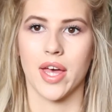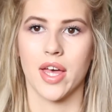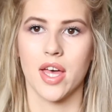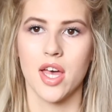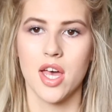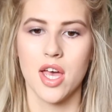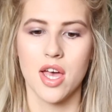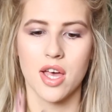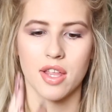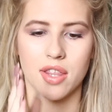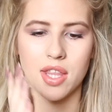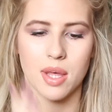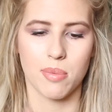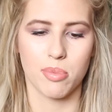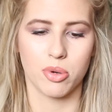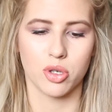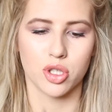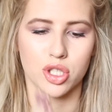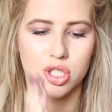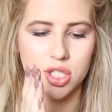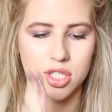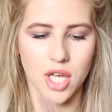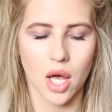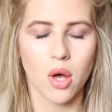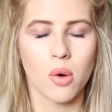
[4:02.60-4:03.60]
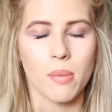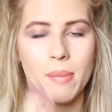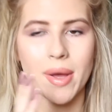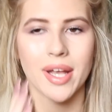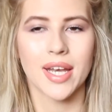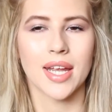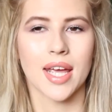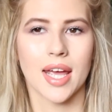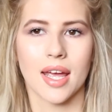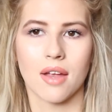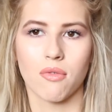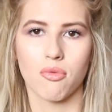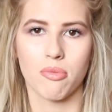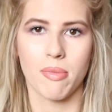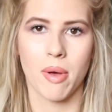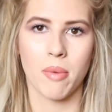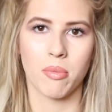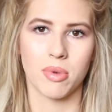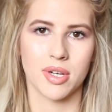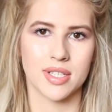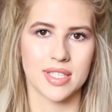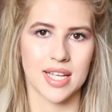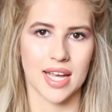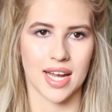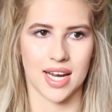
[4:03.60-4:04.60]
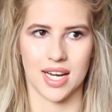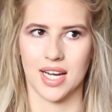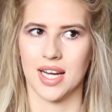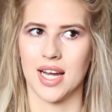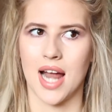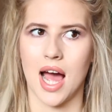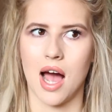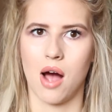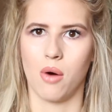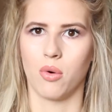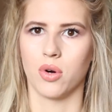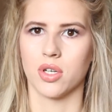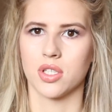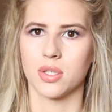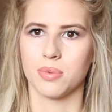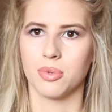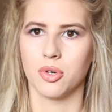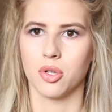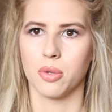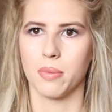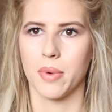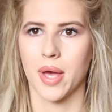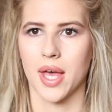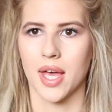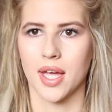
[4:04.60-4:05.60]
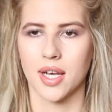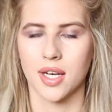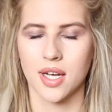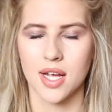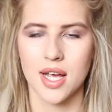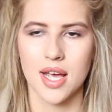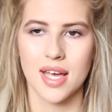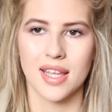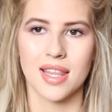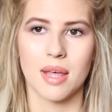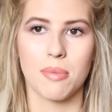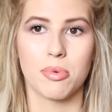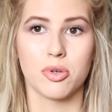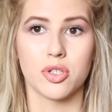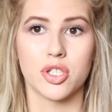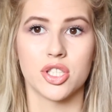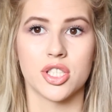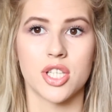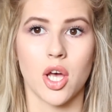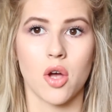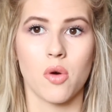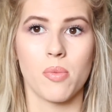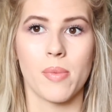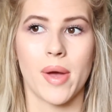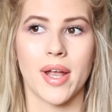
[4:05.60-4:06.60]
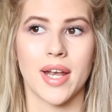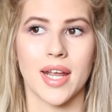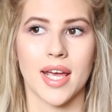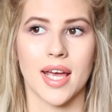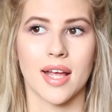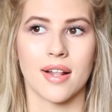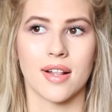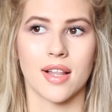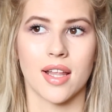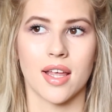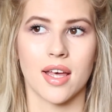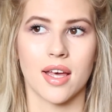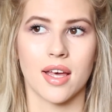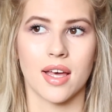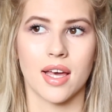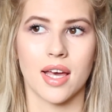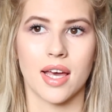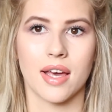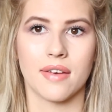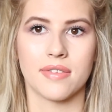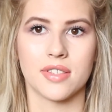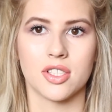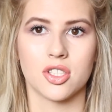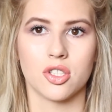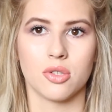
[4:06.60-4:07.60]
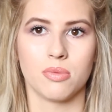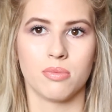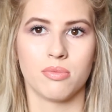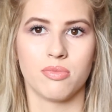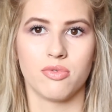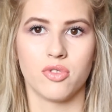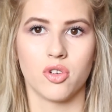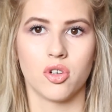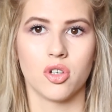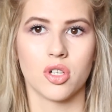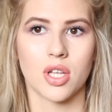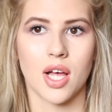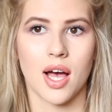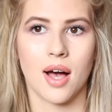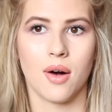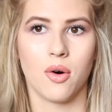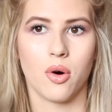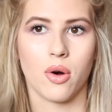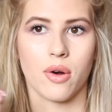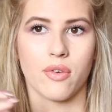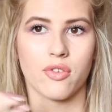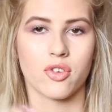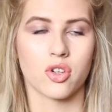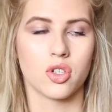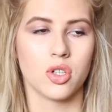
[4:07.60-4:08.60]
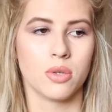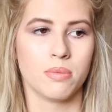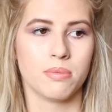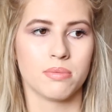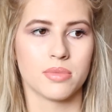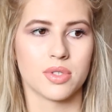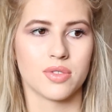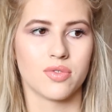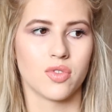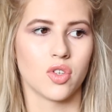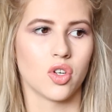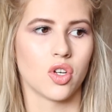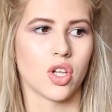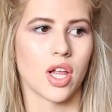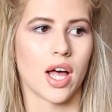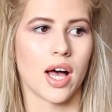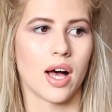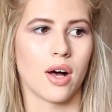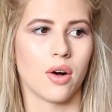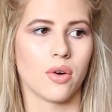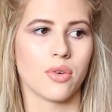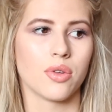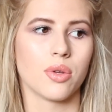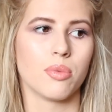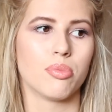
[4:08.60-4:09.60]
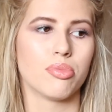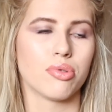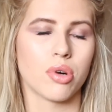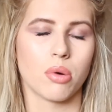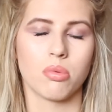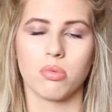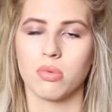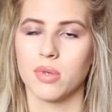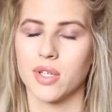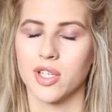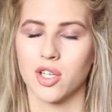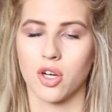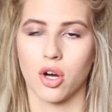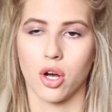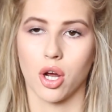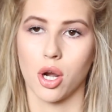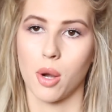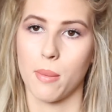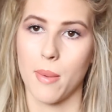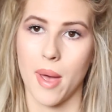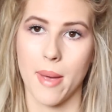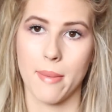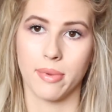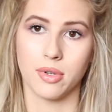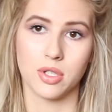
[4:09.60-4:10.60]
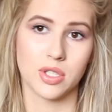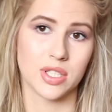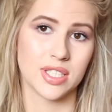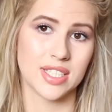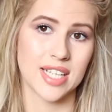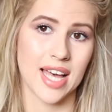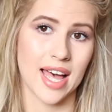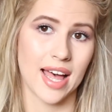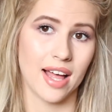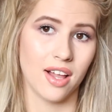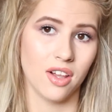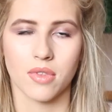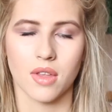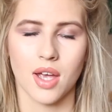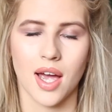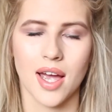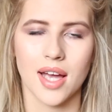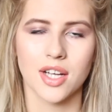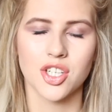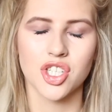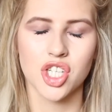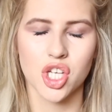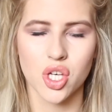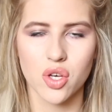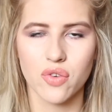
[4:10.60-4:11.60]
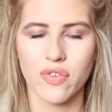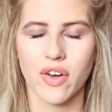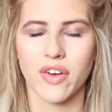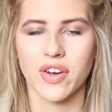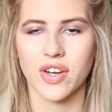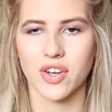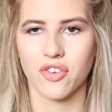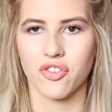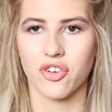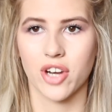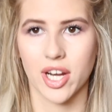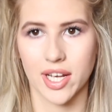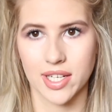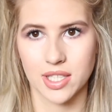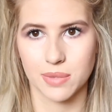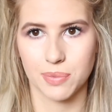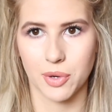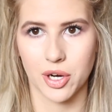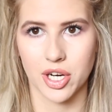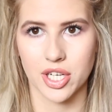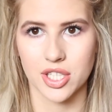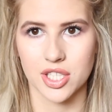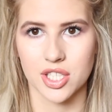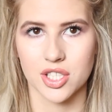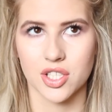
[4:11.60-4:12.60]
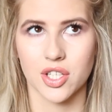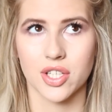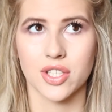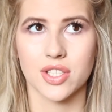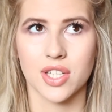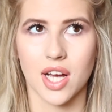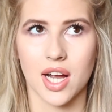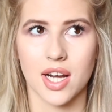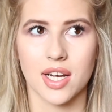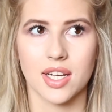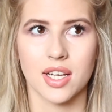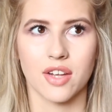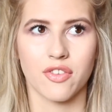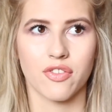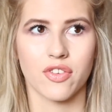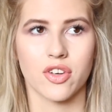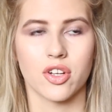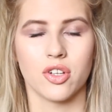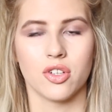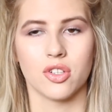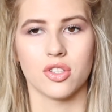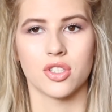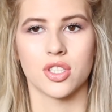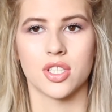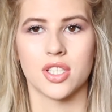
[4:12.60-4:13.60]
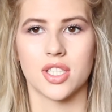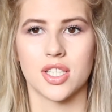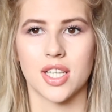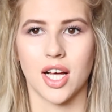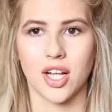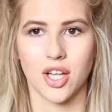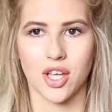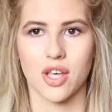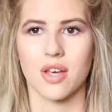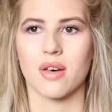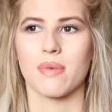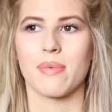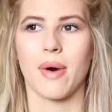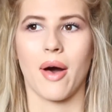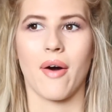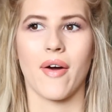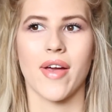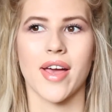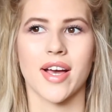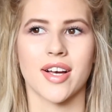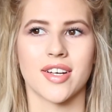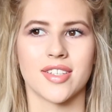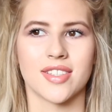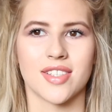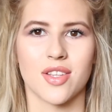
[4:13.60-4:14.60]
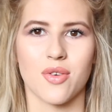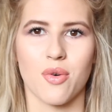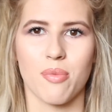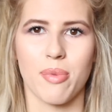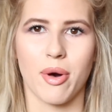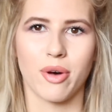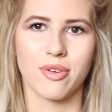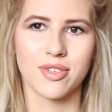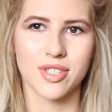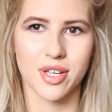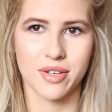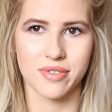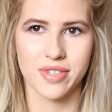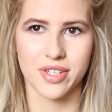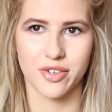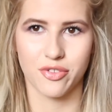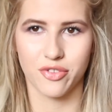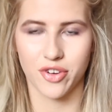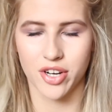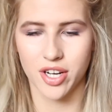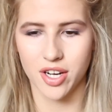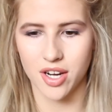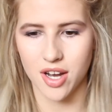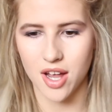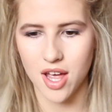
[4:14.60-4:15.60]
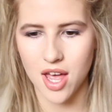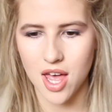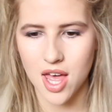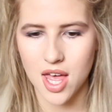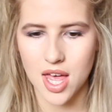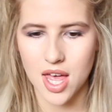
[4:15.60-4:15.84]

it, they put so many in. Remember it's taken an hour to put them in. They put so many in that if some fall out or if clumps fall out you're probably not going to be able to tell. I had 2 very different experiences, so it's kind of difficult to tell you about it because they were both so different,